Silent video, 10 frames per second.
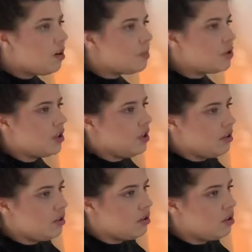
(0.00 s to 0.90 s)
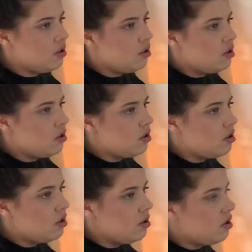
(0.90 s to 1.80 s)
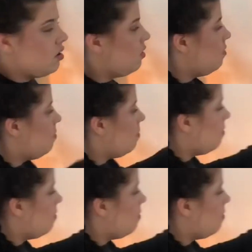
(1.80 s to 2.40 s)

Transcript: option. It's gonna look